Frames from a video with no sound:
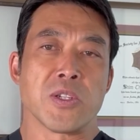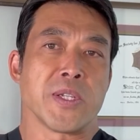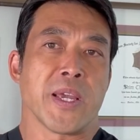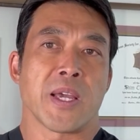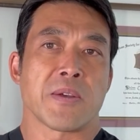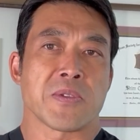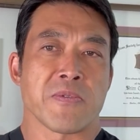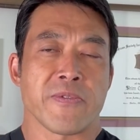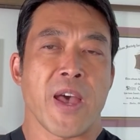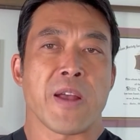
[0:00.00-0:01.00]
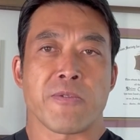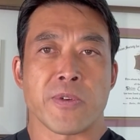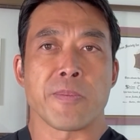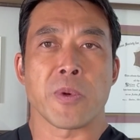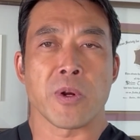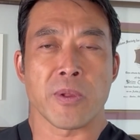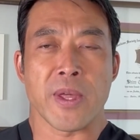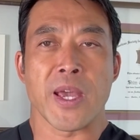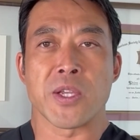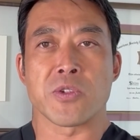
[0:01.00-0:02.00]
take out some fat from her
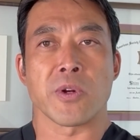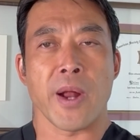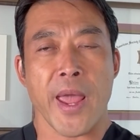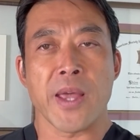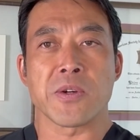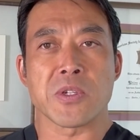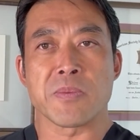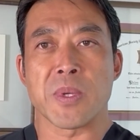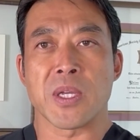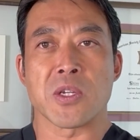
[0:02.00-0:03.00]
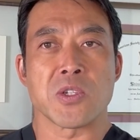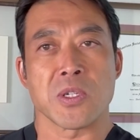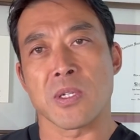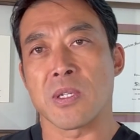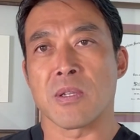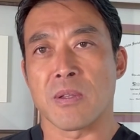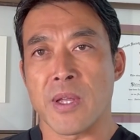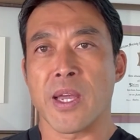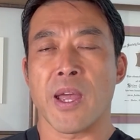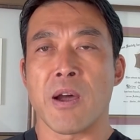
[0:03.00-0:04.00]
legs or ankles because she didn't
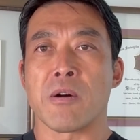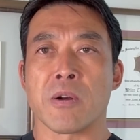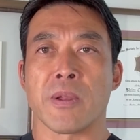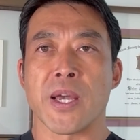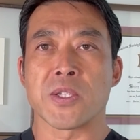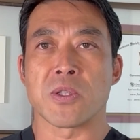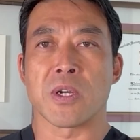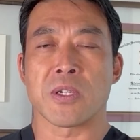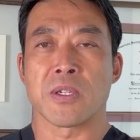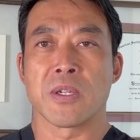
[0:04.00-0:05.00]
like how her legs looked.